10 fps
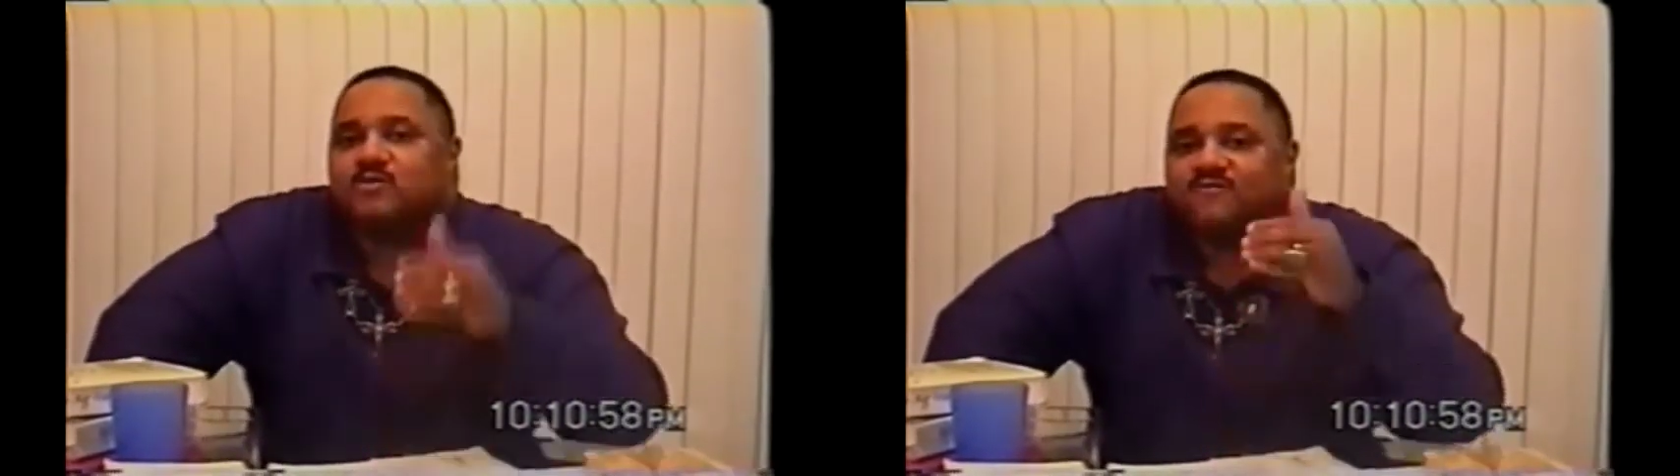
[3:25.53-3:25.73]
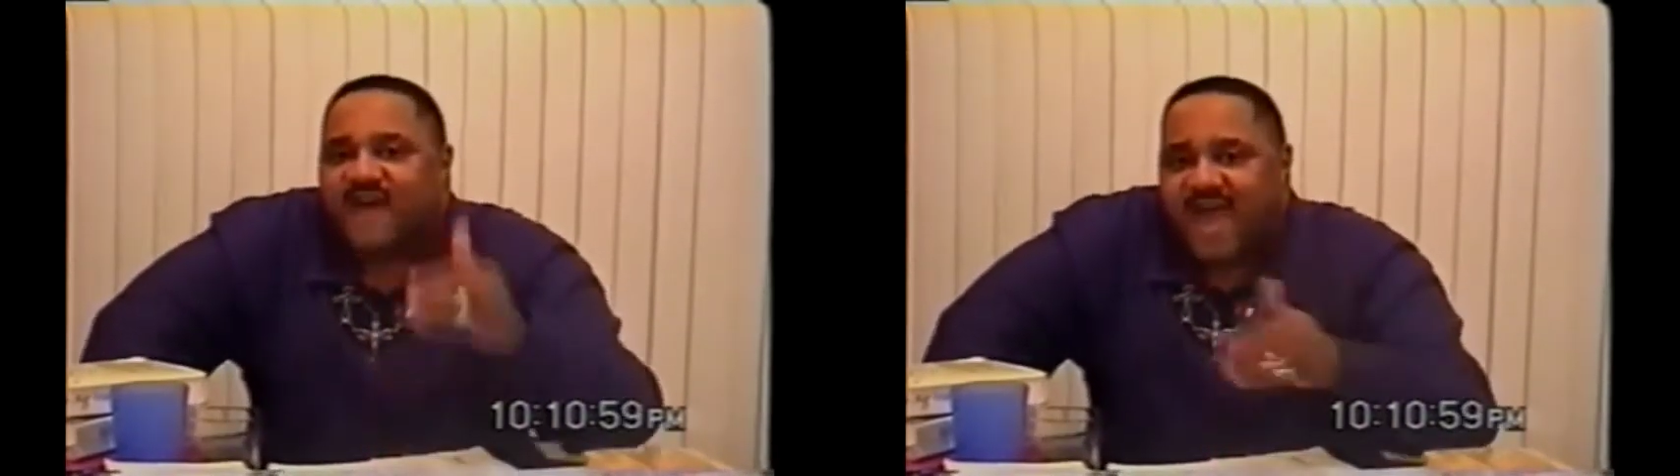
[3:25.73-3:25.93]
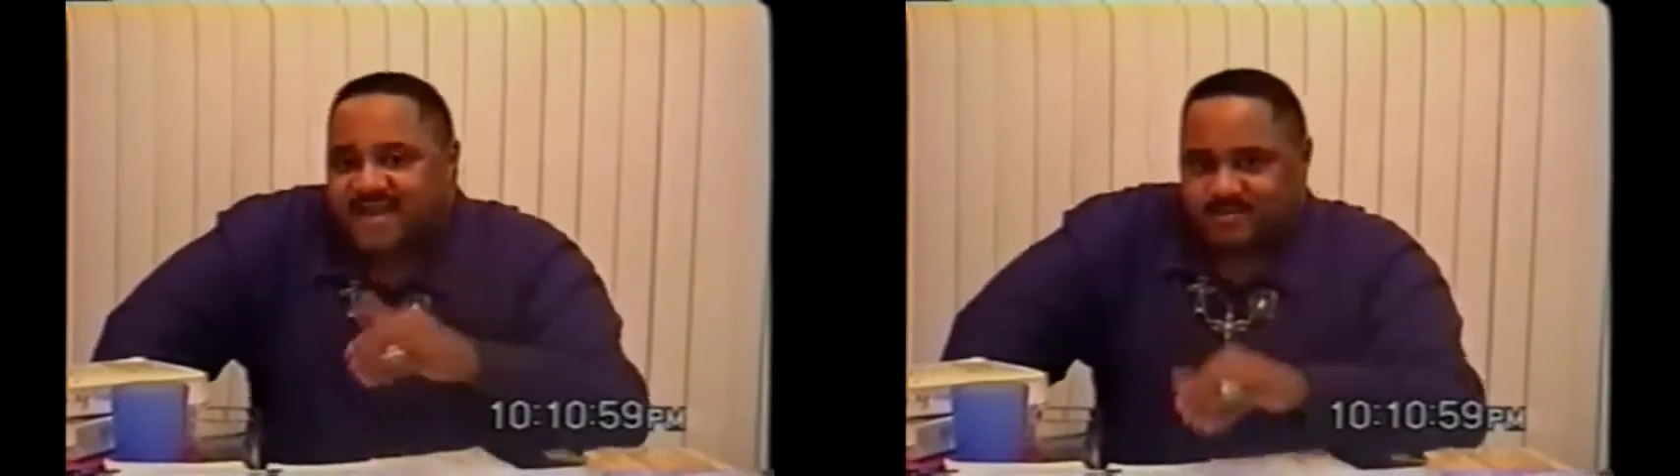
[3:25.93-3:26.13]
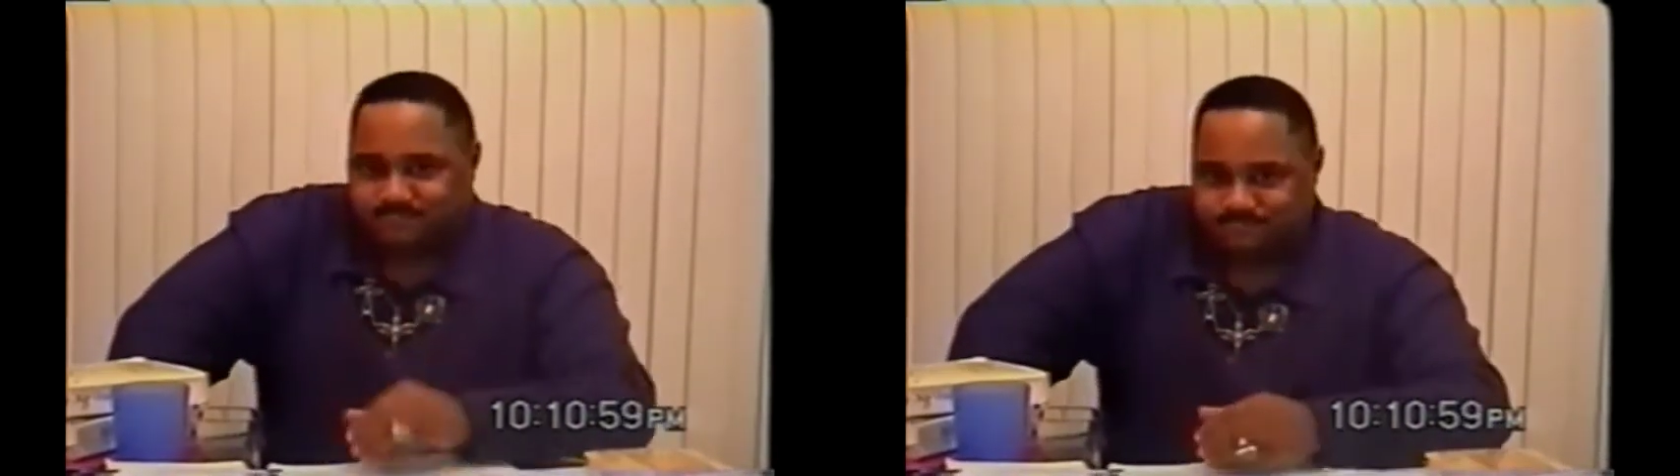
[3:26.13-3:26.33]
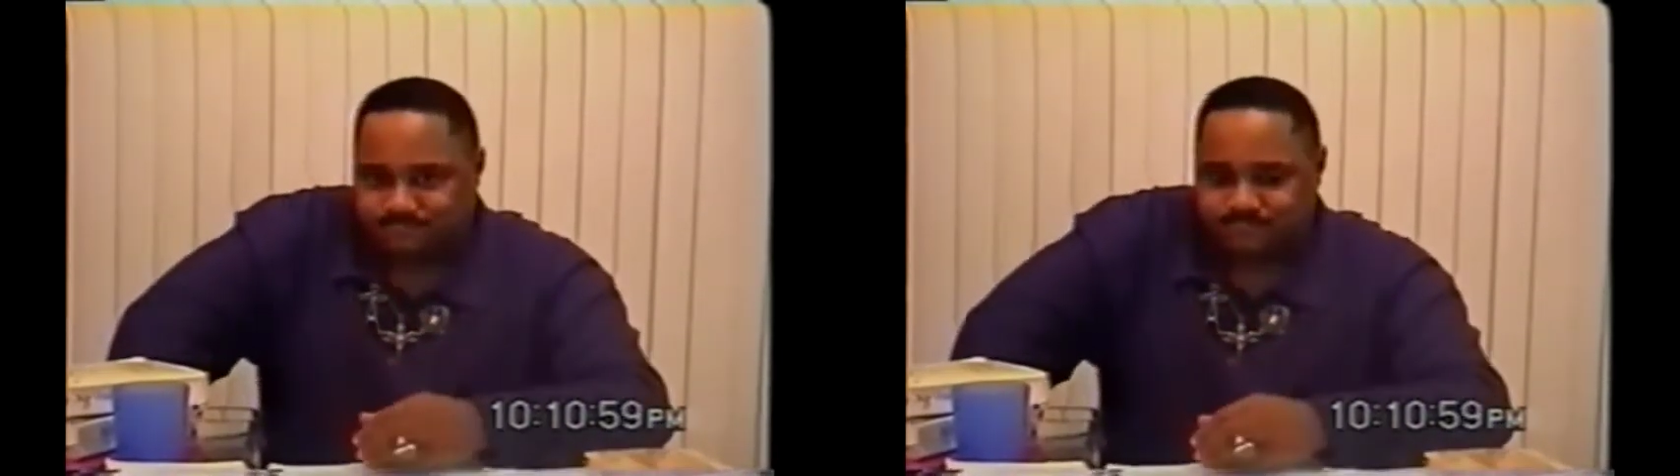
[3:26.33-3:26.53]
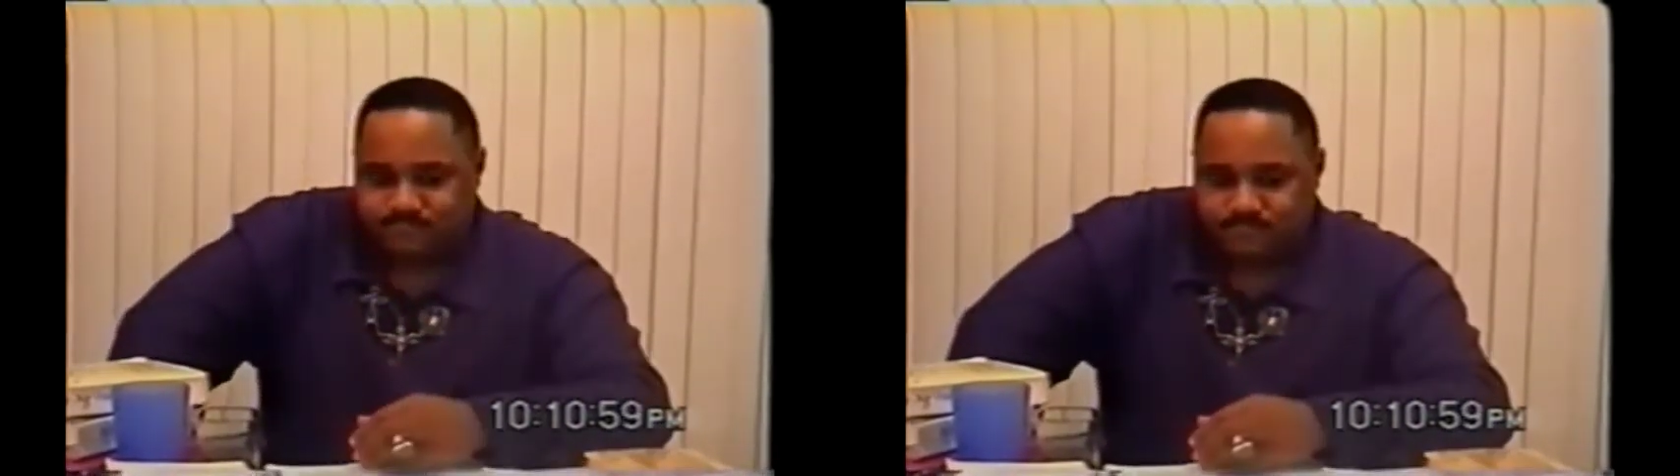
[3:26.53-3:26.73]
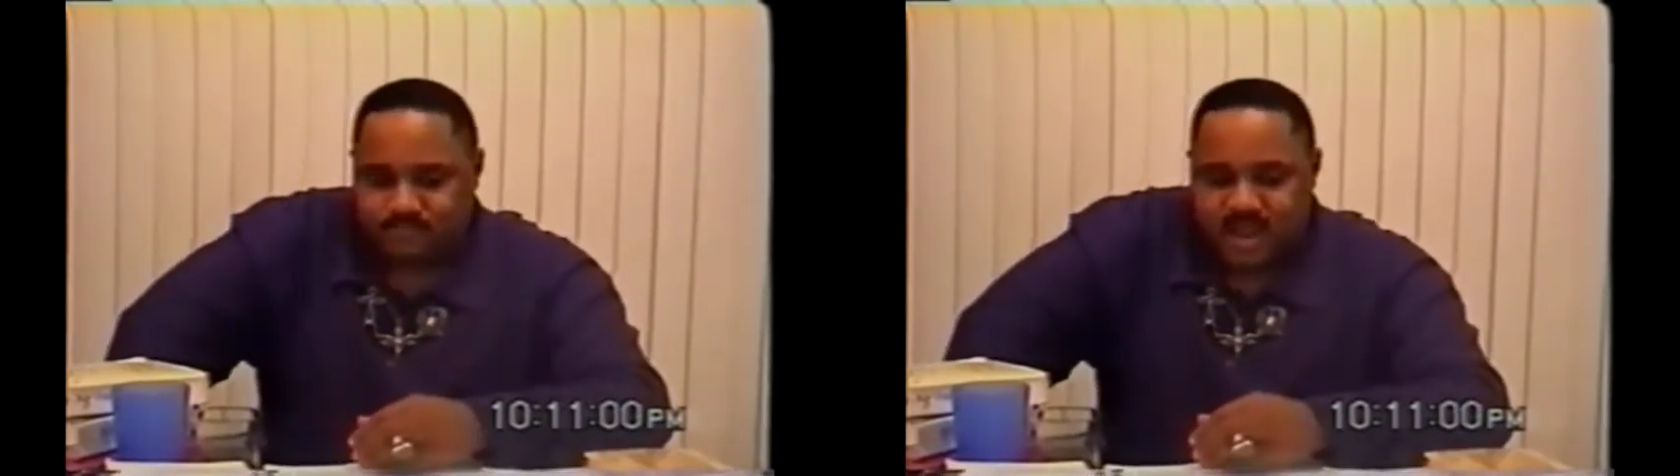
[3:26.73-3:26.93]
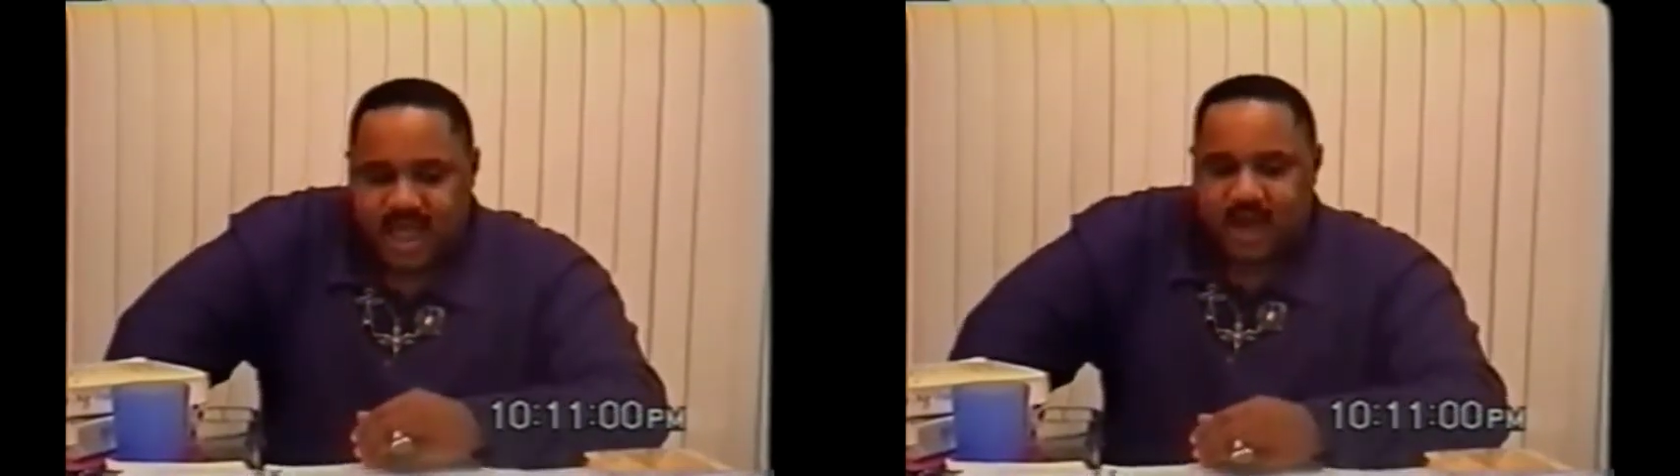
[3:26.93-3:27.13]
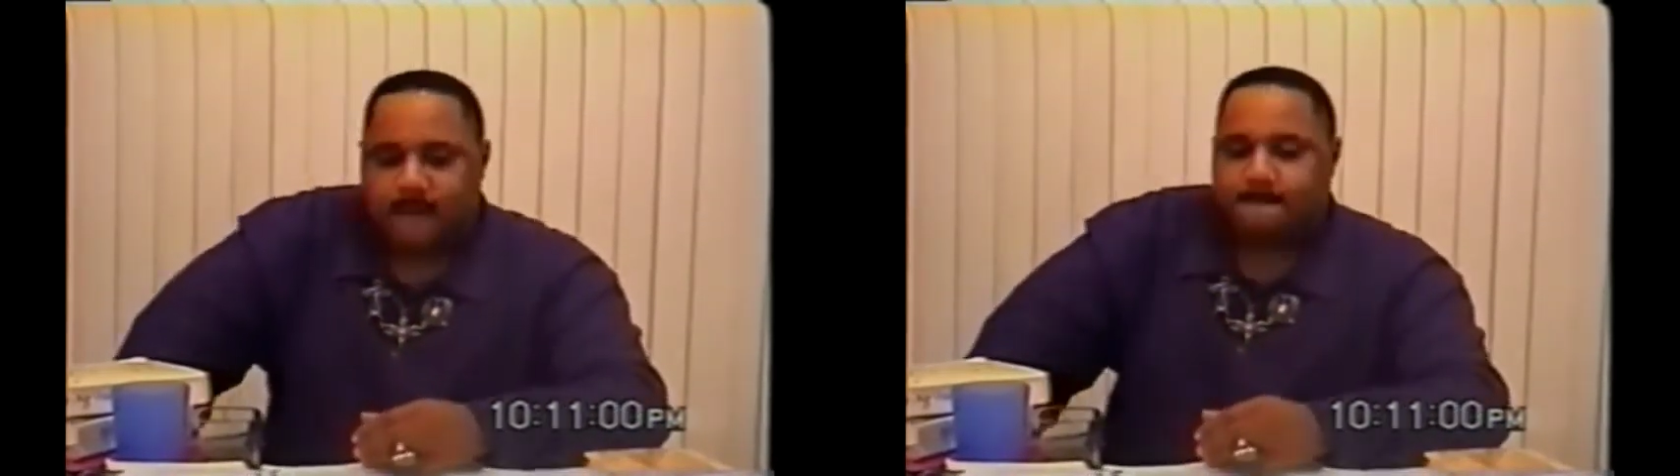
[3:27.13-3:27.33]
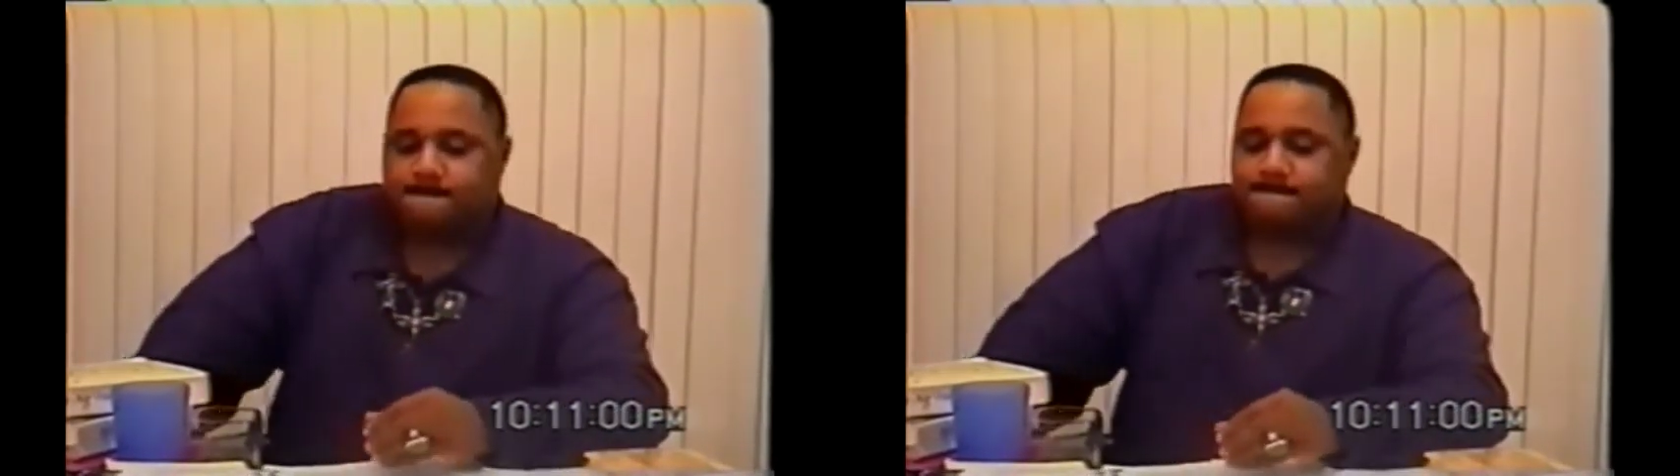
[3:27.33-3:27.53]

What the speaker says: on fact. Now,